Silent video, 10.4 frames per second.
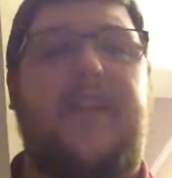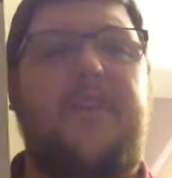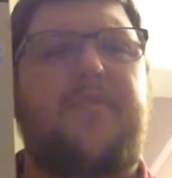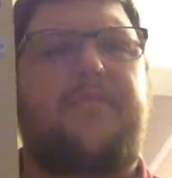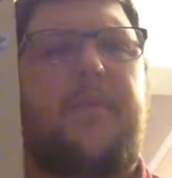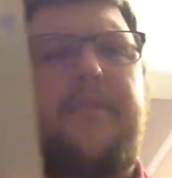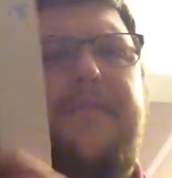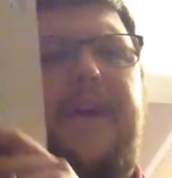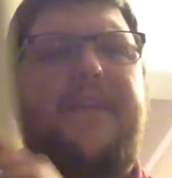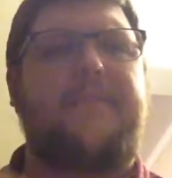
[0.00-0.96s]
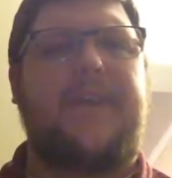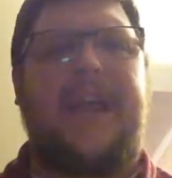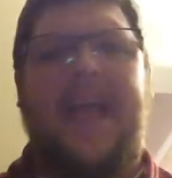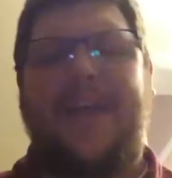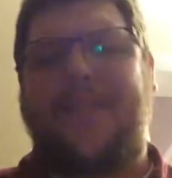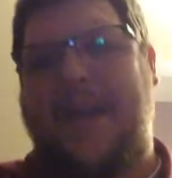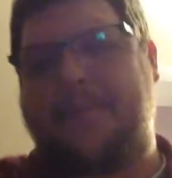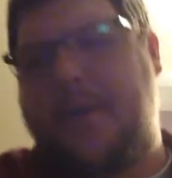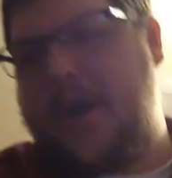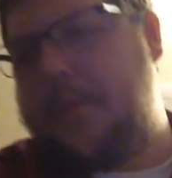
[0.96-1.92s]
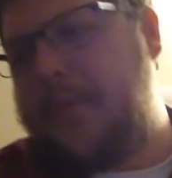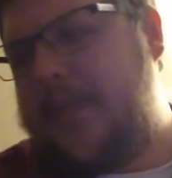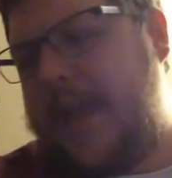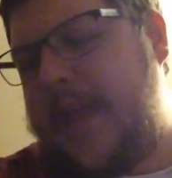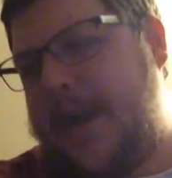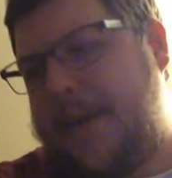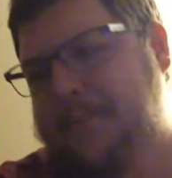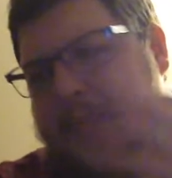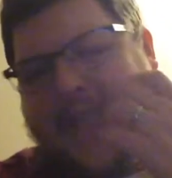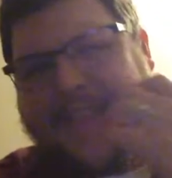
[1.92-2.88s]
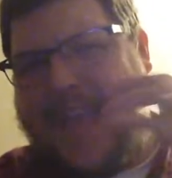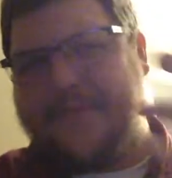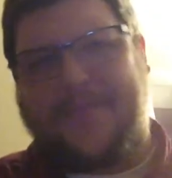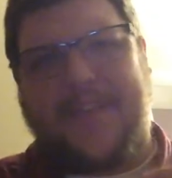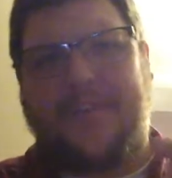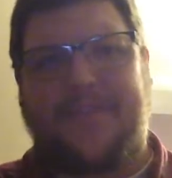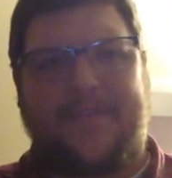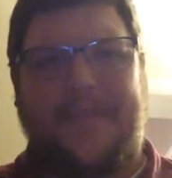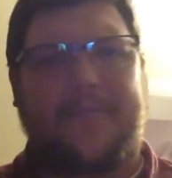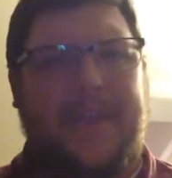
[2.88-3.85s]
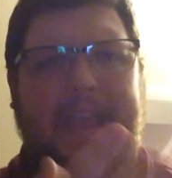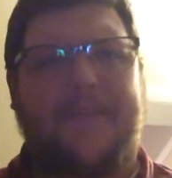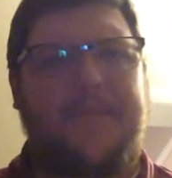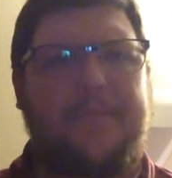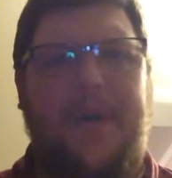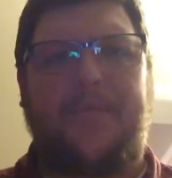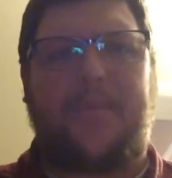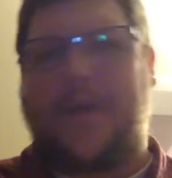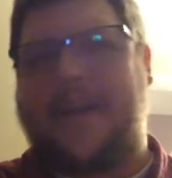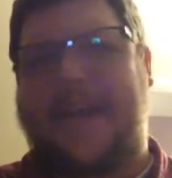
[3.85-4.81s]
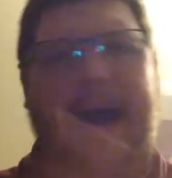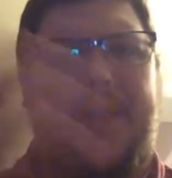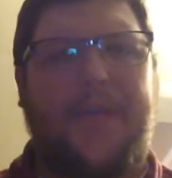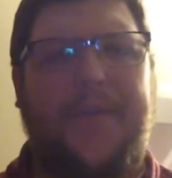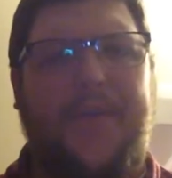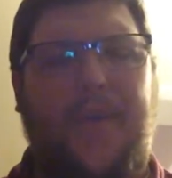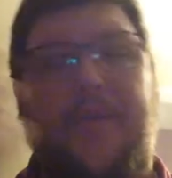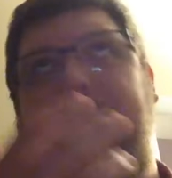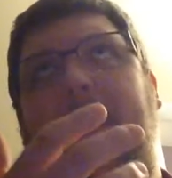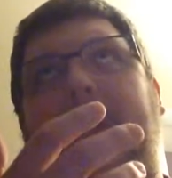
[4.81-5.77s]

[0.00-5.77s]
I know it was Mark V, but I think I bought it when they have sales. It seems like every month where $1 or